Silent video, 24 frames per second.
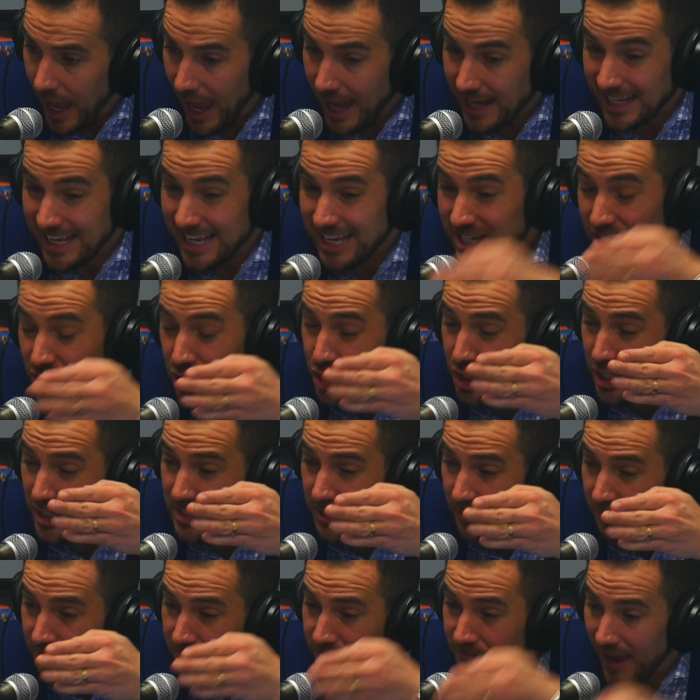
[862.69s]
And
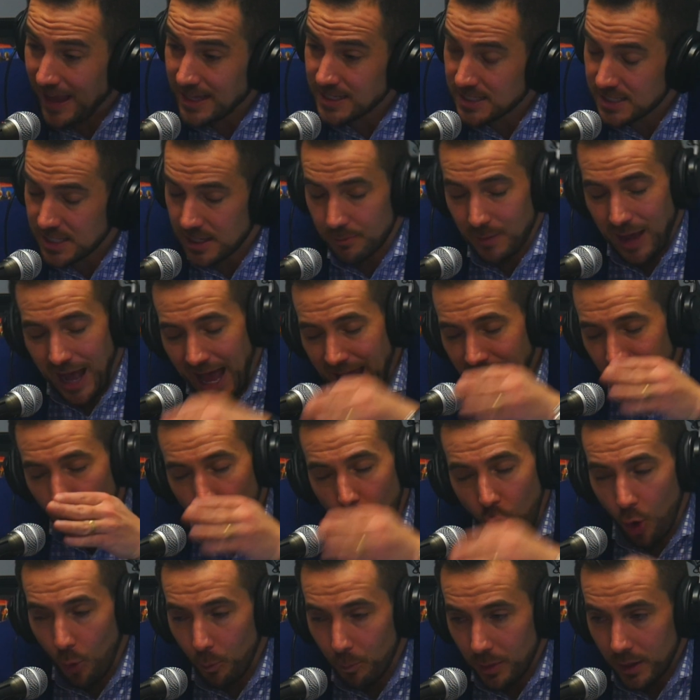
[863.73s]
she defends him. I
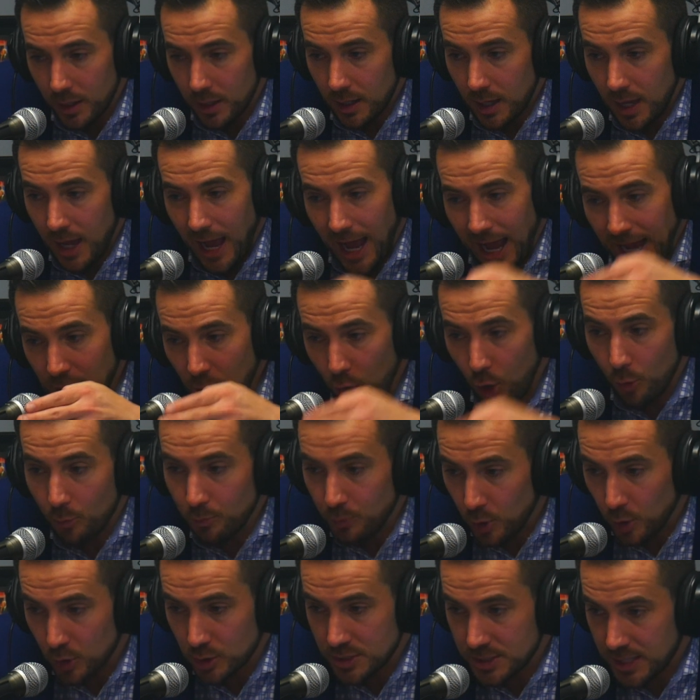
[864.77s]
hope
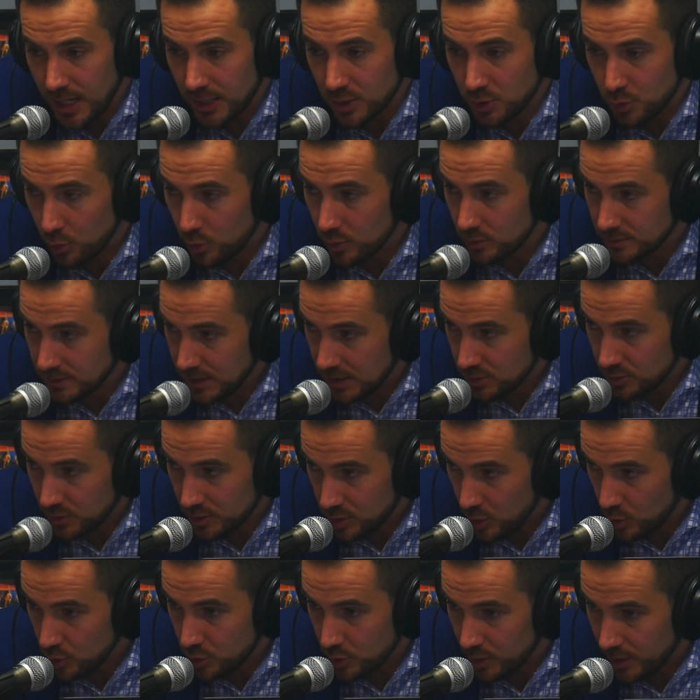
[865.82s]
her senatorial
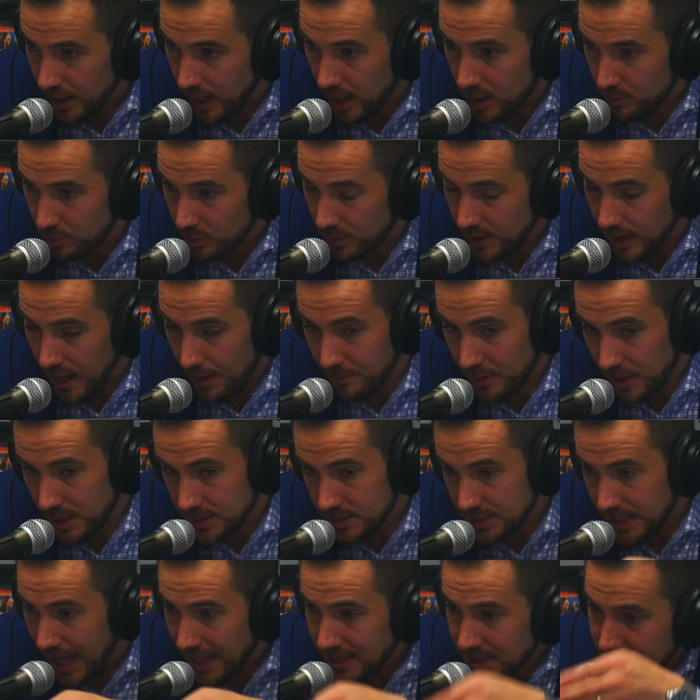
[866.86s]
district holds her accountable to that,
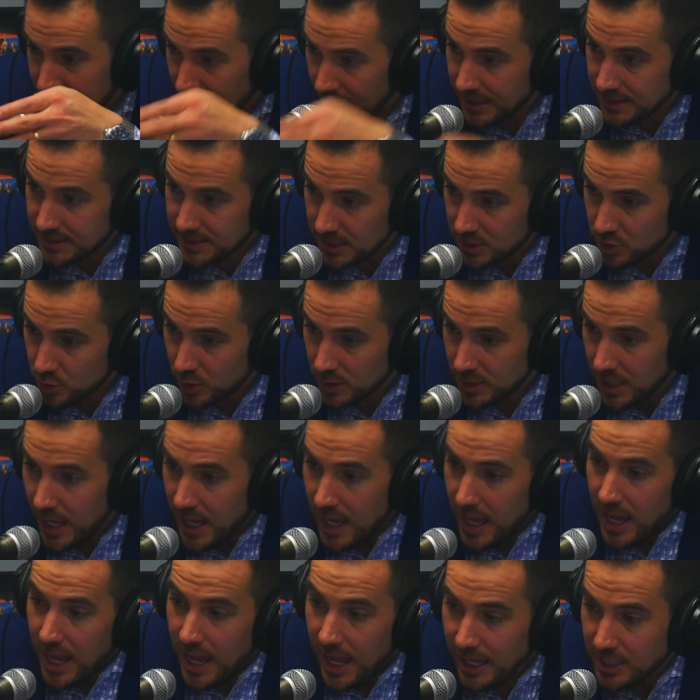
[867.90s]
because that Senate district
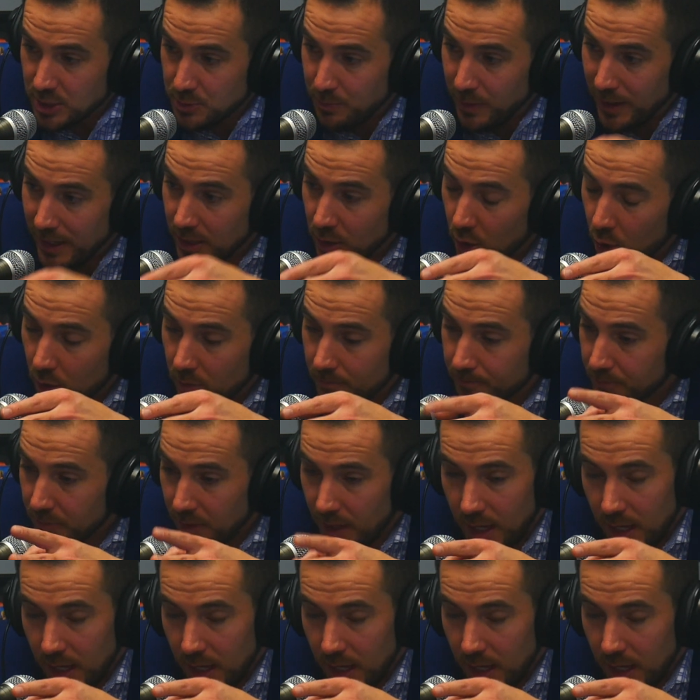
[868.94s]
has been,